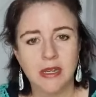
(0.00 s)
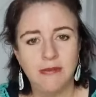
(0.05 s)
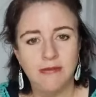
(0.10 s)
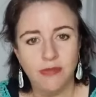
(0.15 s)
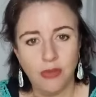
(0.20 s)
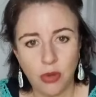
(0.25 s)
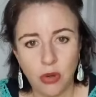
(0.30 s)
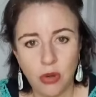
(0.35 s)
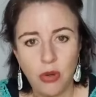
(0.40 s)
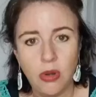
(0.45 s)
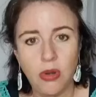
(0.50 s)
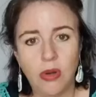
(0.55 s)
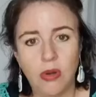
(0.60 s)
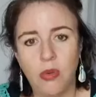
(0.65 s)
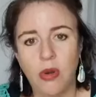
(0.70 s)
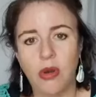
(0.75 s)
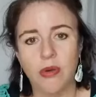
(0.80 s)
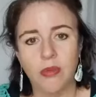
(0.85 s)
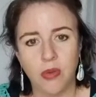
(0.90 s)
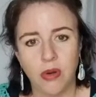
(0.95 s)
for
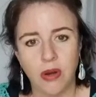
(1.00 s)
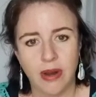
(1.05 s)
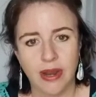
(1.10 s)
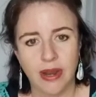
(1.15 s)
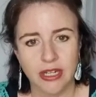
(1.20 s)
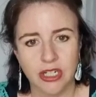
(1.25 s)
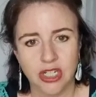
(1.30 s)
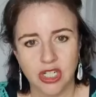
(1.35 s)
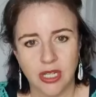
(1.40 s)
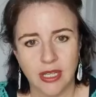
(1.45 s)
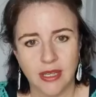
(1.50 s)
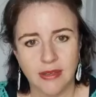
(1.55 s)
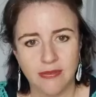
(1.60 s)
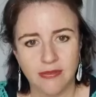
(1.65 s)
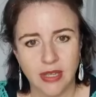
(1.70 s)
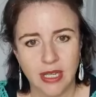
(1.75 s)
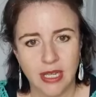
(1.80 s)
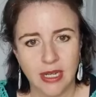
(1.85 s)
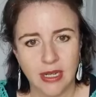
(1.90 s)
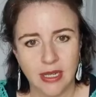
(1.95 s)
what we're actually
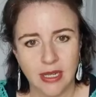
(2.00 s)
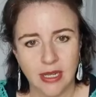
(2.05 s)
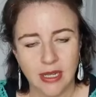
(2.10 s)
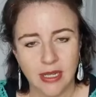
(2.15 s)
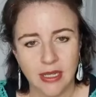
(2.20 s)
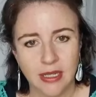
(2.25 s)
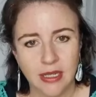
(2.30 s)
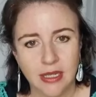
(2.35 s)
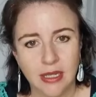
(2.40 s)
feeling